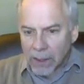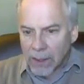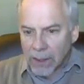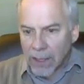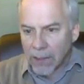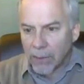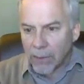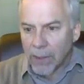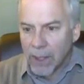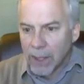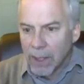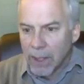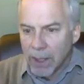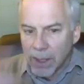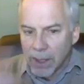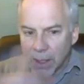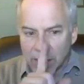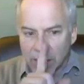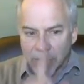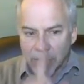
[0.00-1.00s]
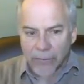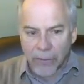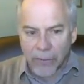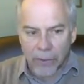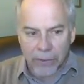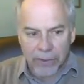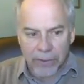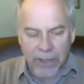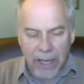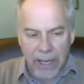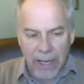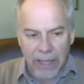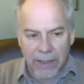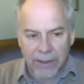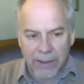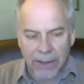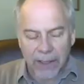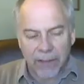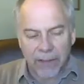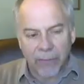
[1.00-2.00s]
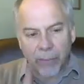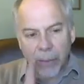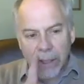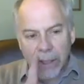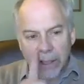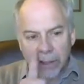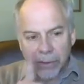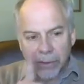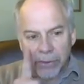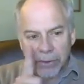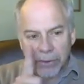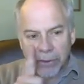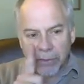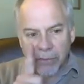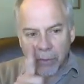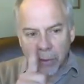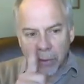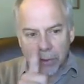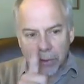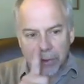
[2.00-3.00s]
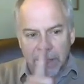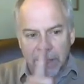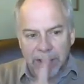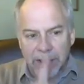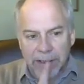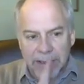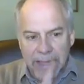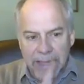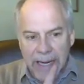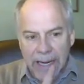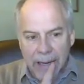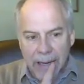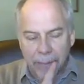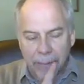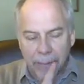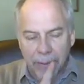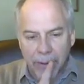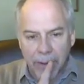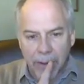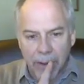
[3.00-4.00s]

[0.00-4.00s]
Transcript: Now, in the first case, if we used a 4 cent stamp,